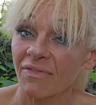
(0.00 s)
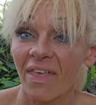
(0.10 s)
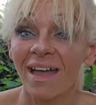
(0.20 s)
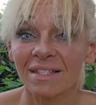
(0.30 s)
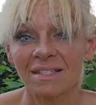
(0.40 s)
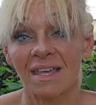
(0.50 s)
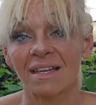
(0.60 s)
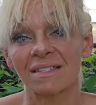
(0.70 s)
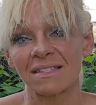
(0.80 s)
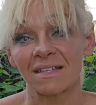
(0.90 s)
that
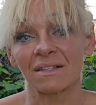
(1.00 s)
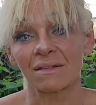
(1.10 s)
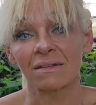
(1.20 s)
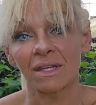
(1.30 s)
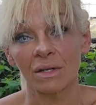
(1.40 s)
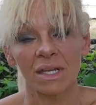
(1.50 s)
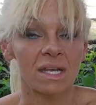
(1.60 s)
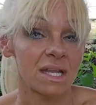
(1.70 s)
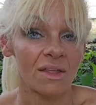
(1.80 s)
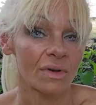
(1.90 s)
sex than
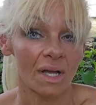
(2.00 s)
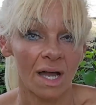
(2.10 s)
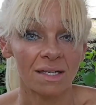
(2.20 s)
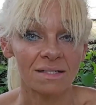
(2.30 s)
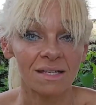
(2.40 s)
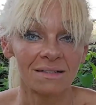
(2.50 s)
any other kind.